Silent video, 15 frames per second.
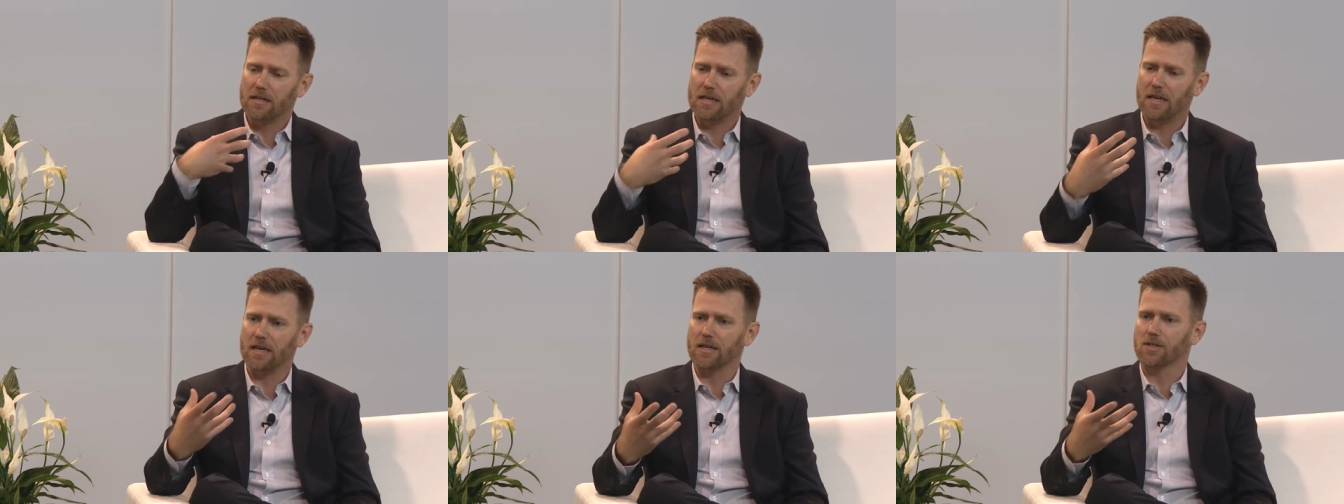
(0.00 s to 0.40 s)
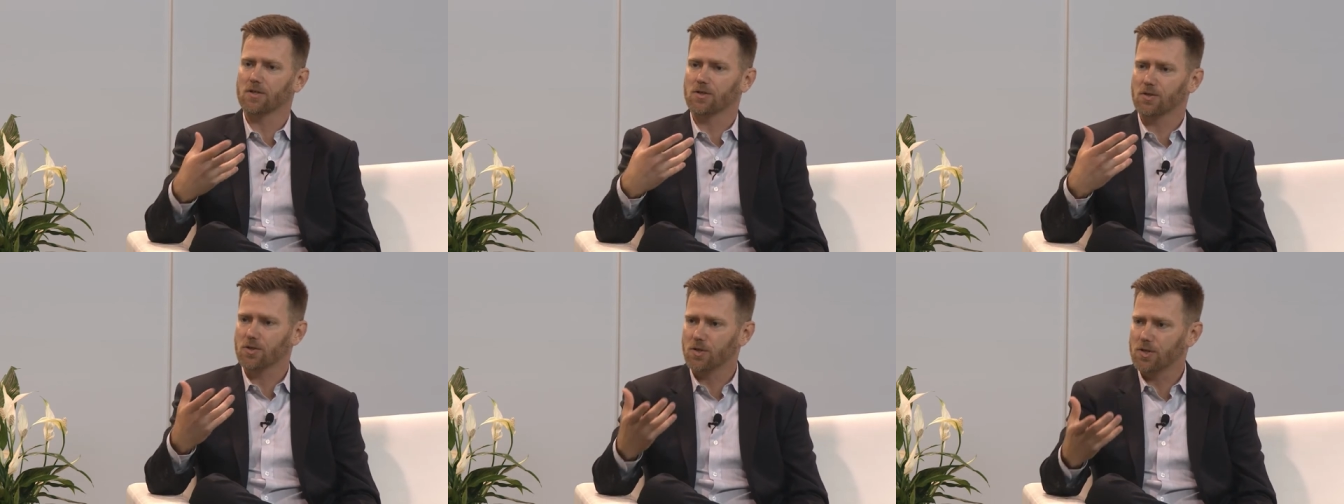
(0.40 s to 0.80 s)
getting
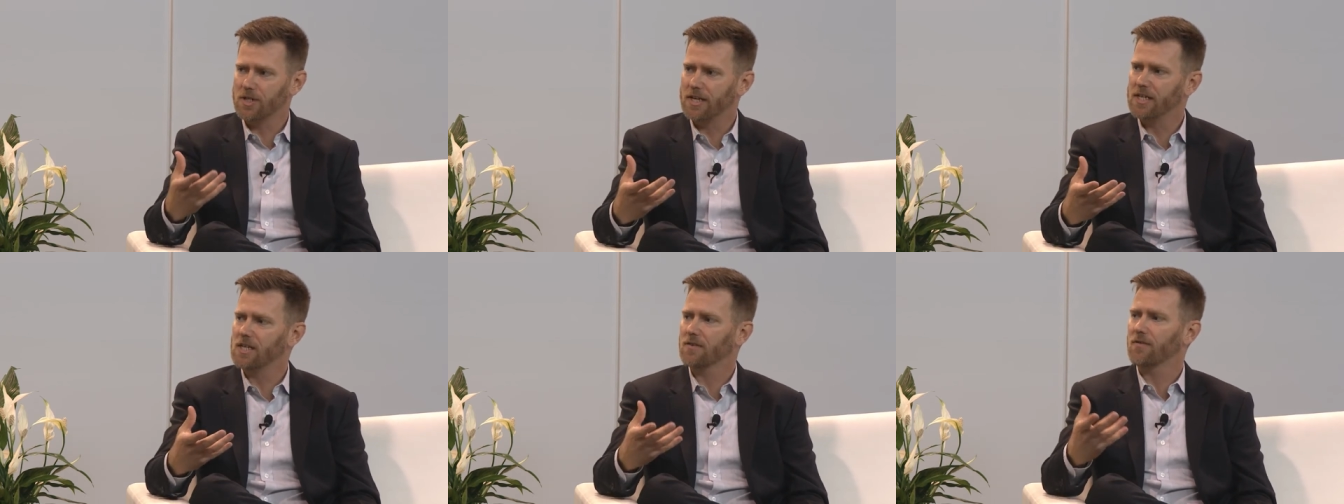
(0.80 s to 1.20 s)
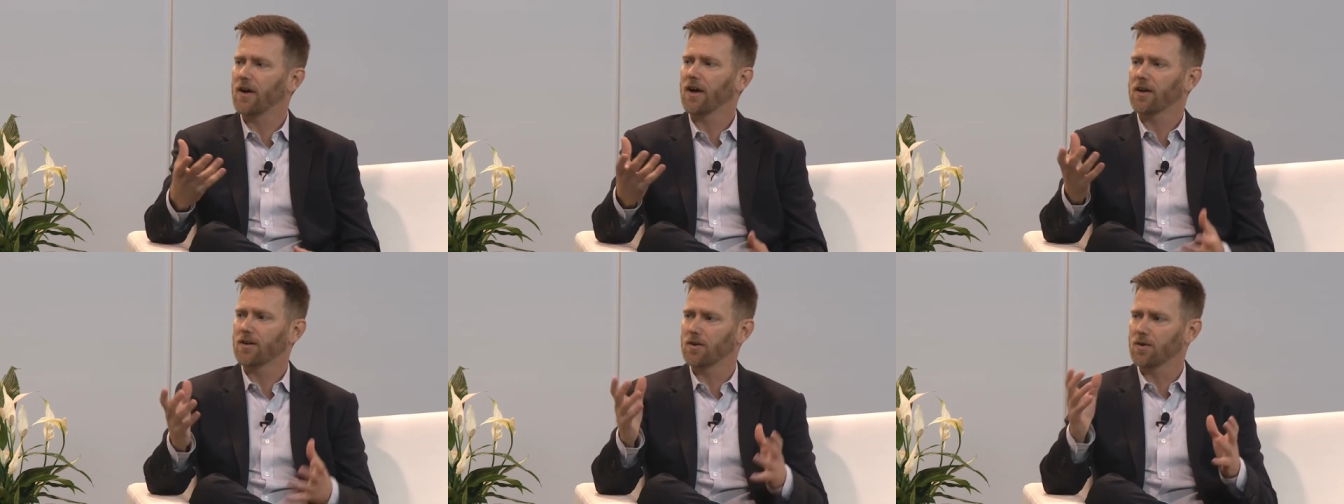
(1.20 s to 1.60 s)
st strategic
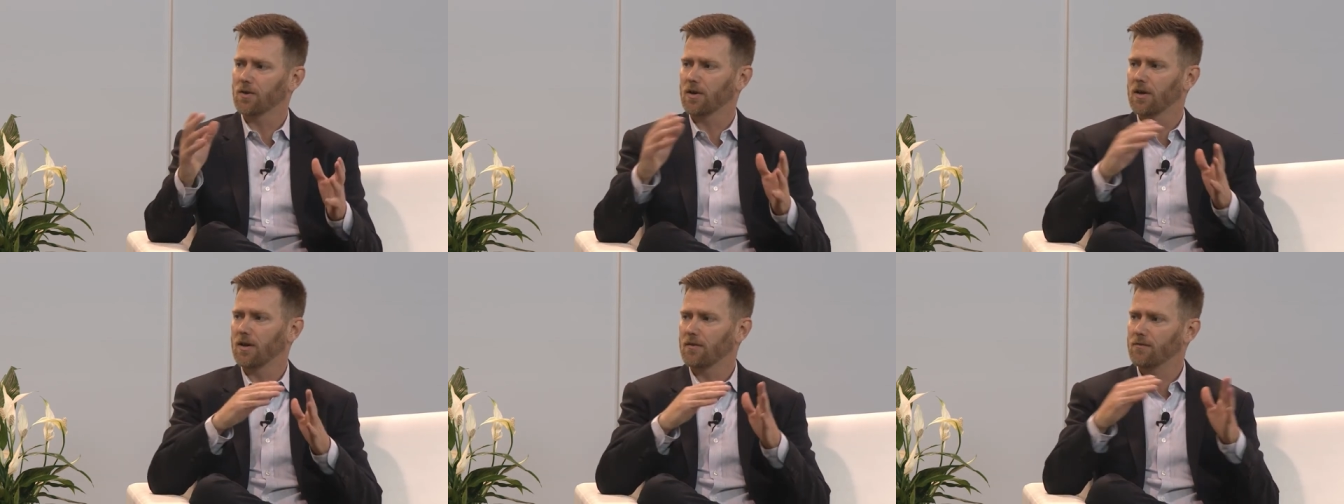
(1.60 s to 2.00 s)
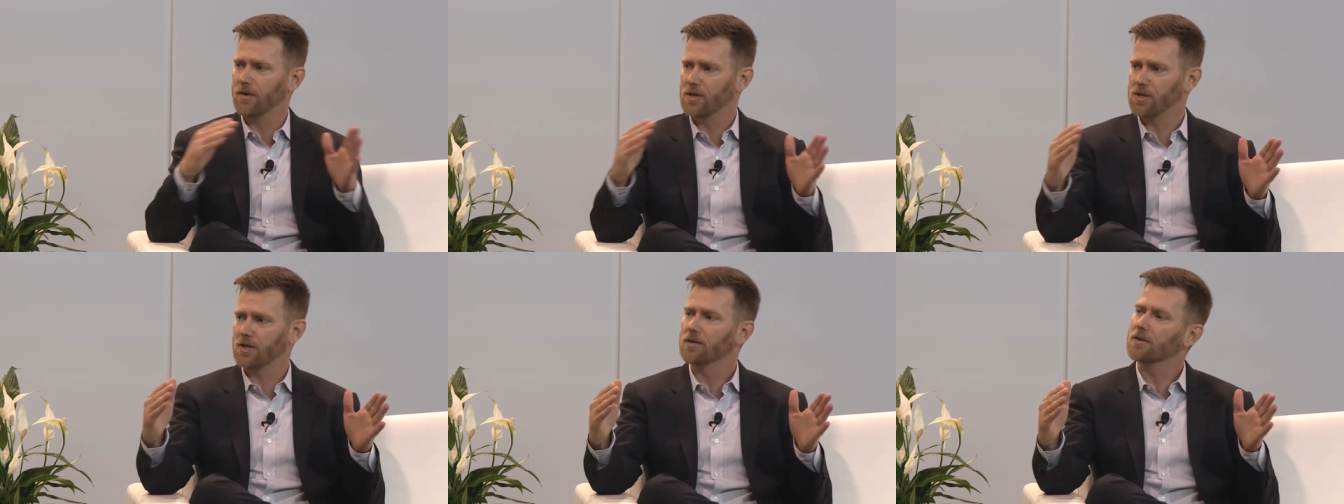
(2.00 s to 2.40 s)
value and
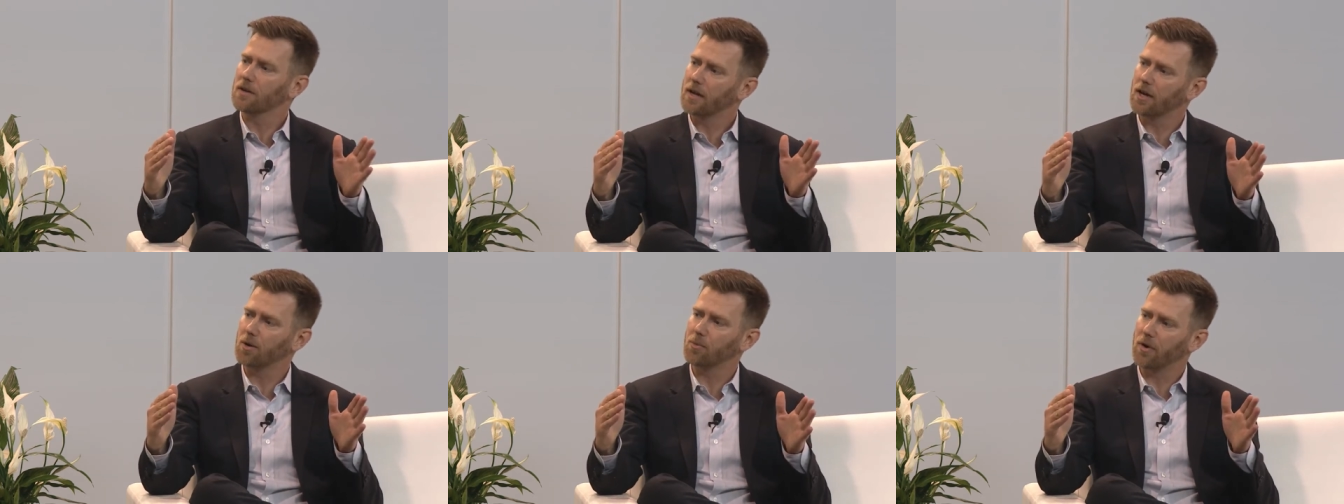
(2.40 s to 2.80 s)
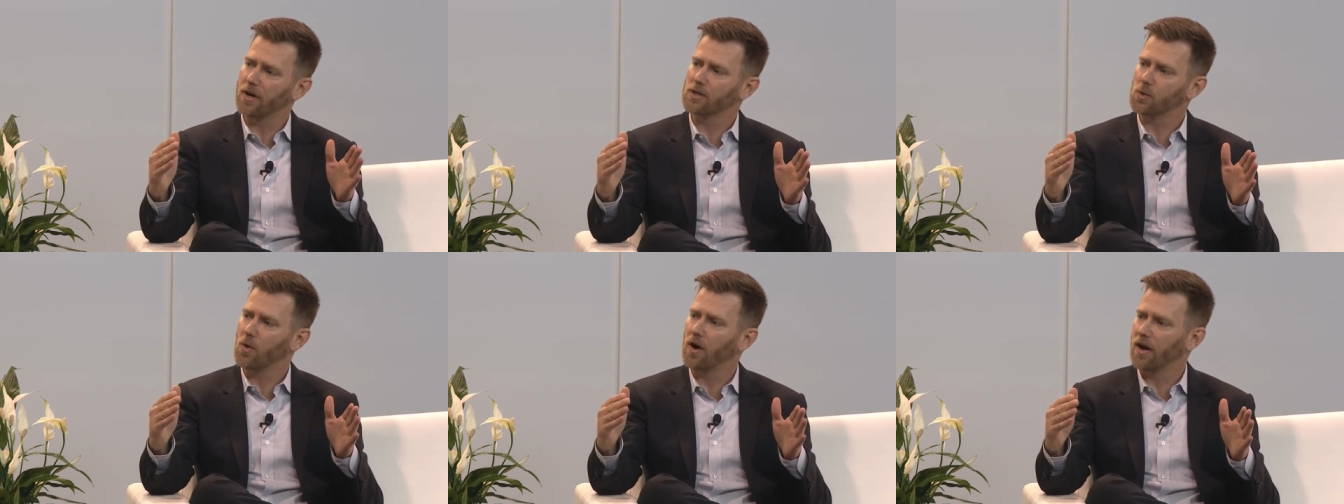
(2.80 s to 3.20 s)
vision
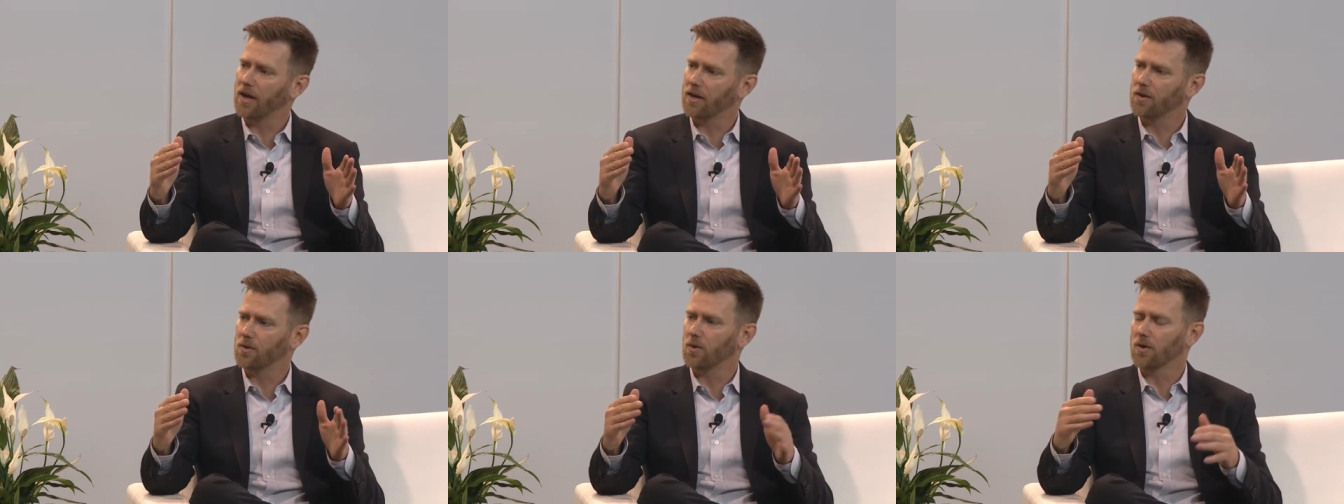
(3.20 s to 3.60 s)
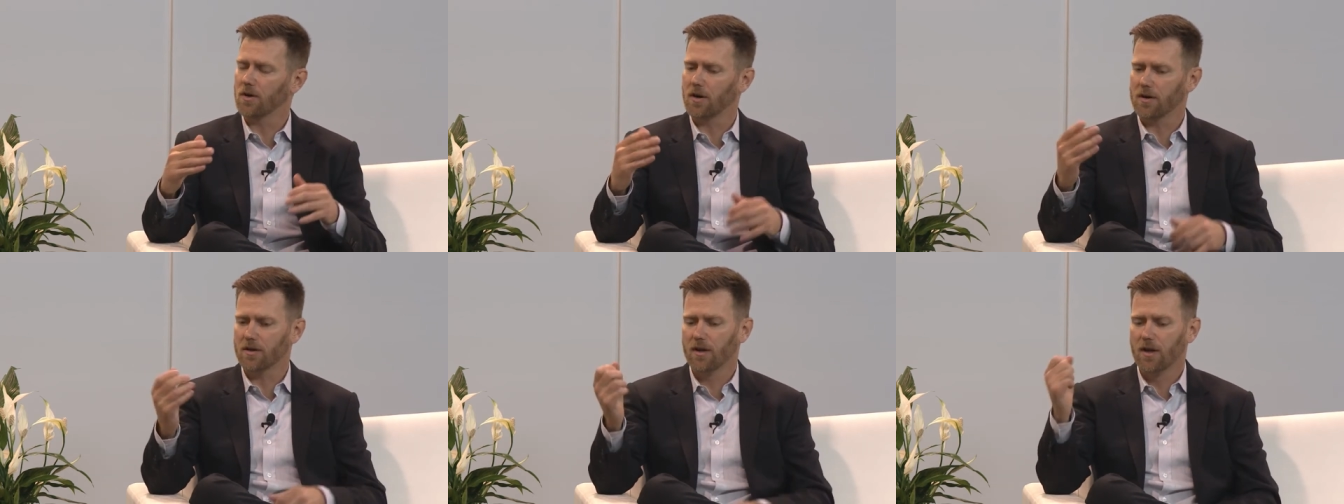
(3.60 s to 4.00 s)
enterprise-wide
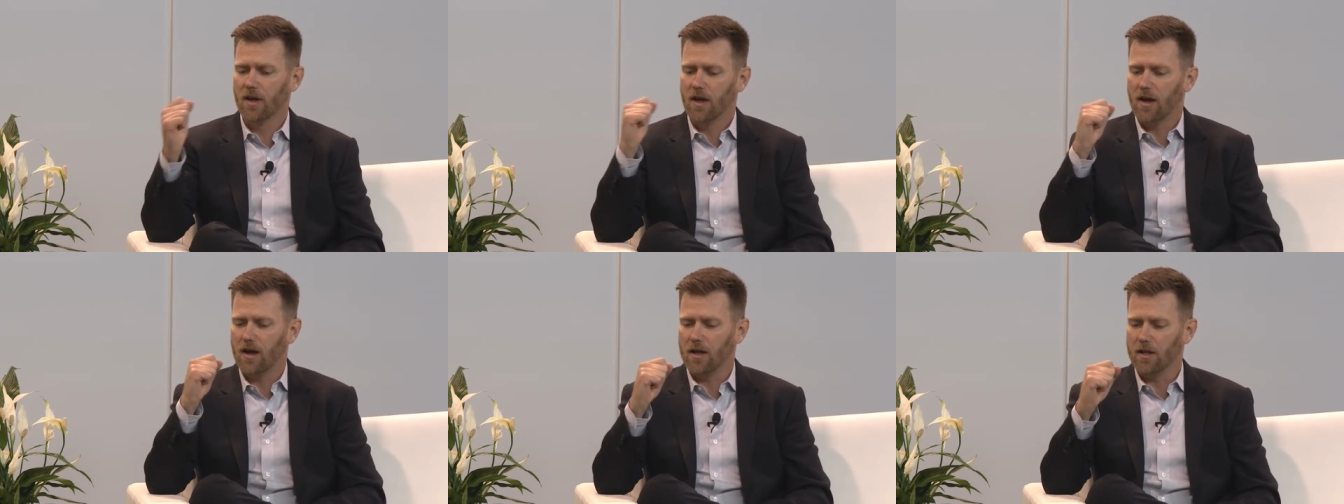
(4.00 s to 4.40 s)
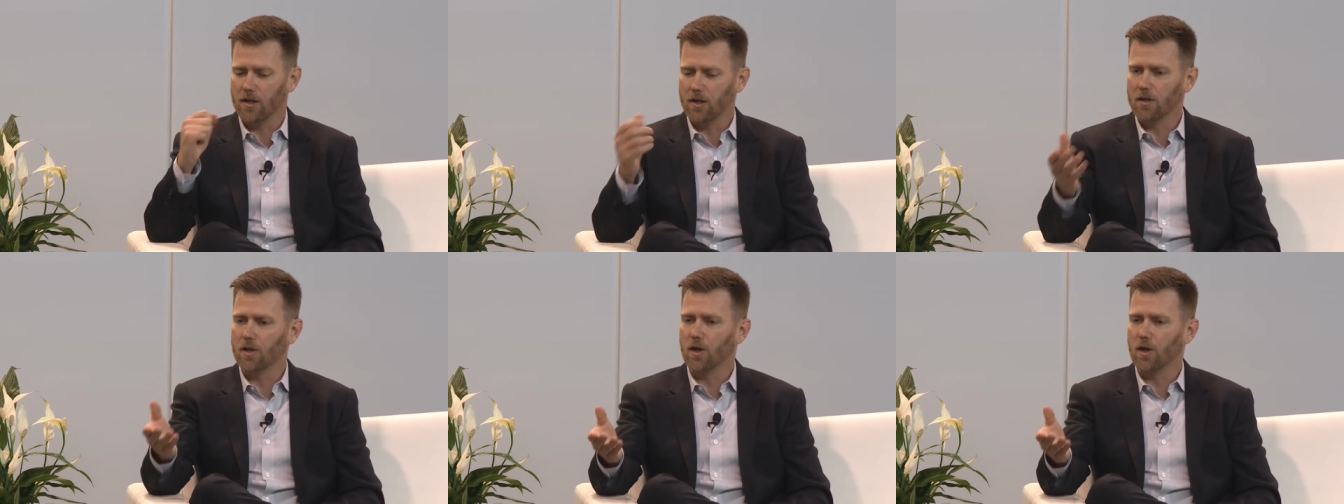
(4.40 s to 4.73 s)
or a uh,